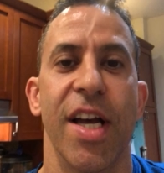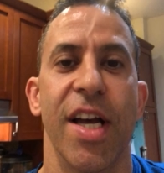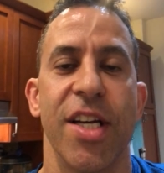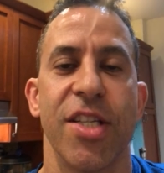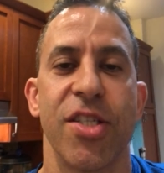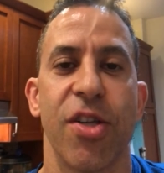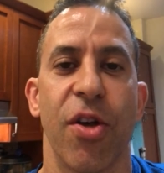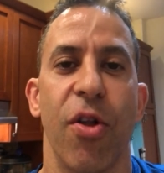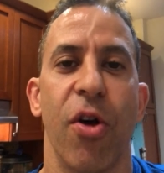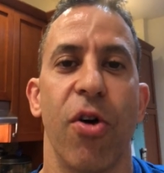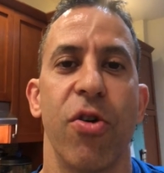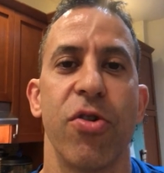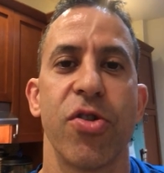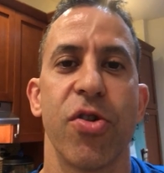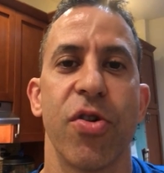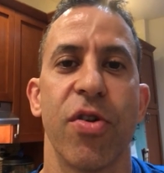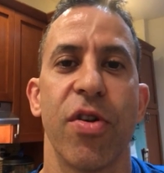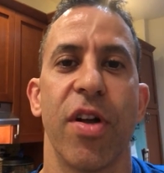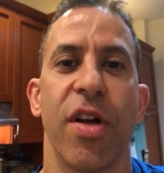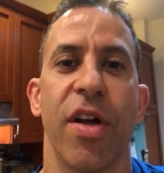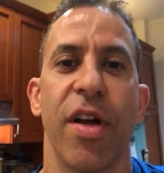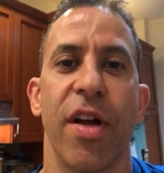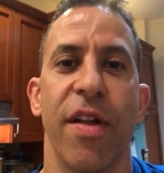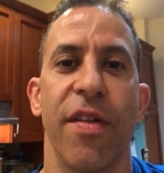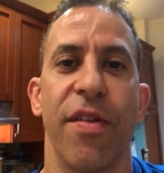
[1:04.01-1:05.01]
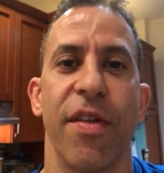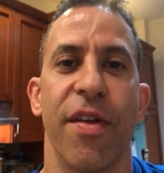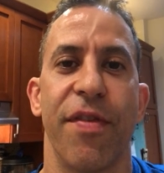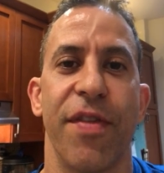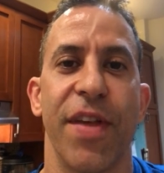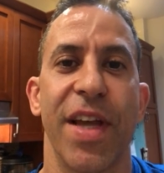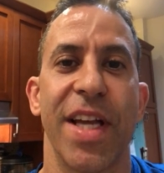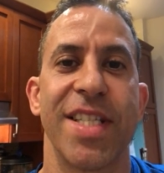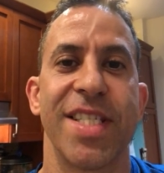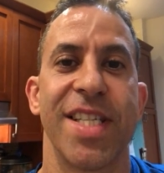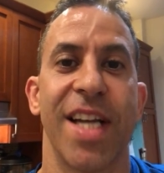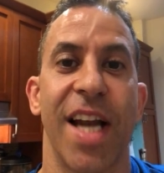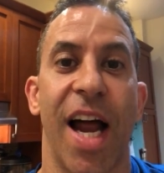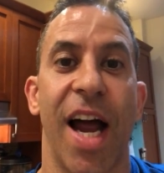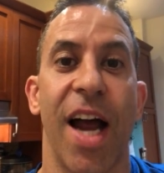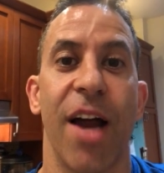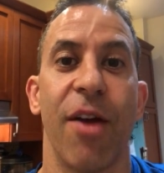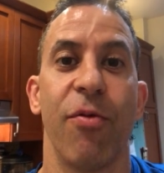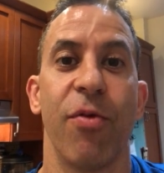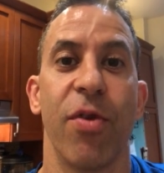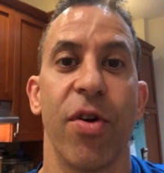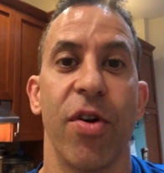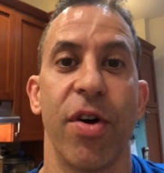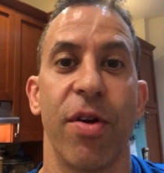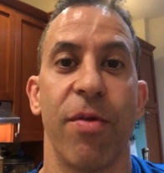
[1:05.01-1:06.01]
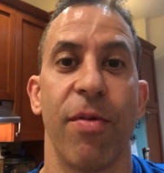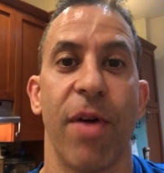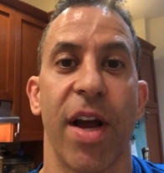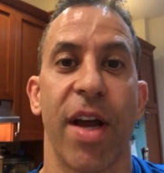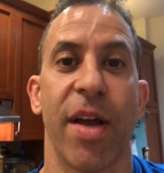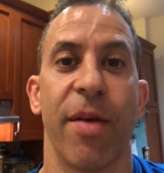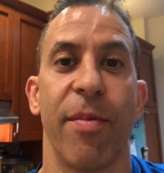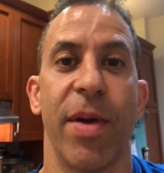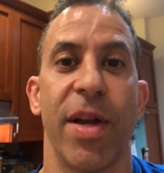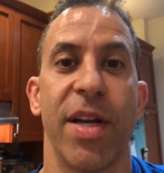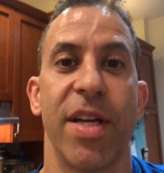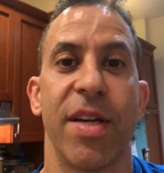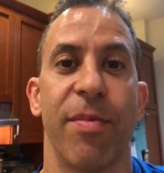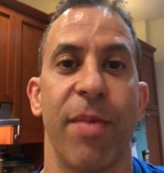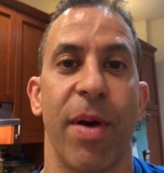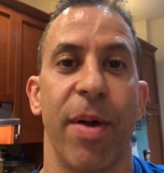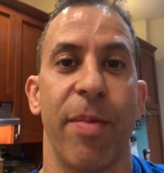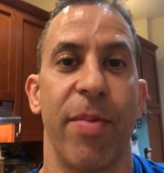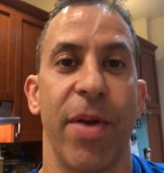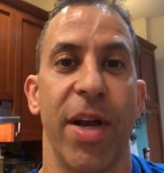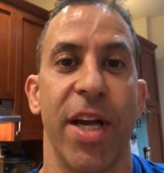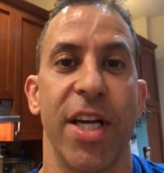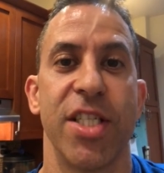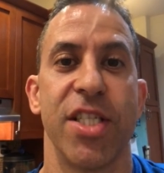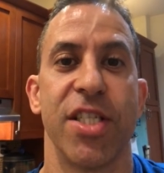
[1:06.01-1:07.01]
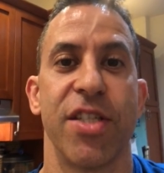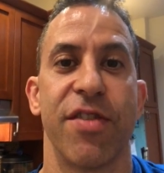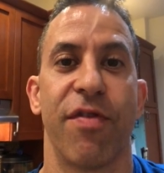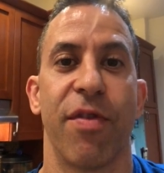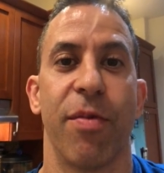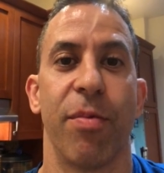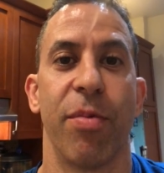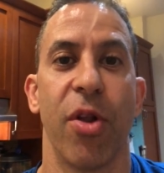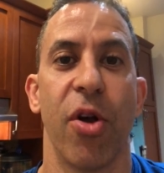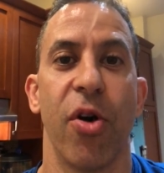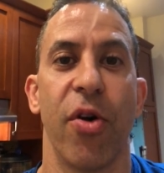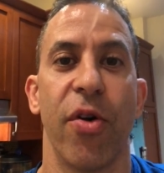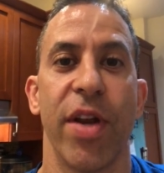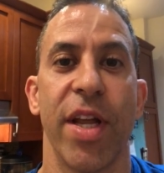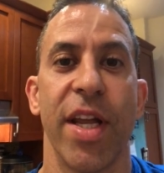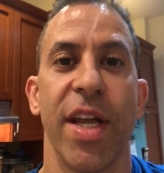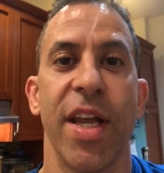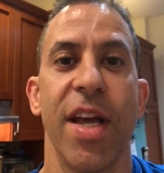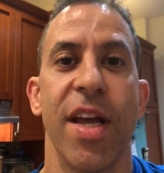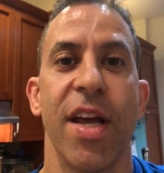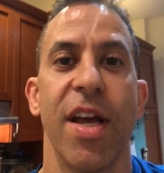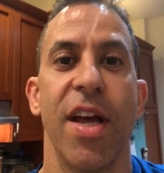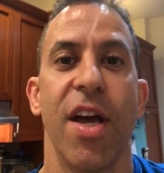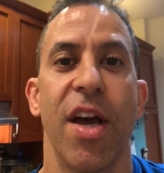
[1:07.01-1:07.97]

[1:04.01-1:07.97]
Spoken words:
So those are the things that I really recommend to my patients for bloating.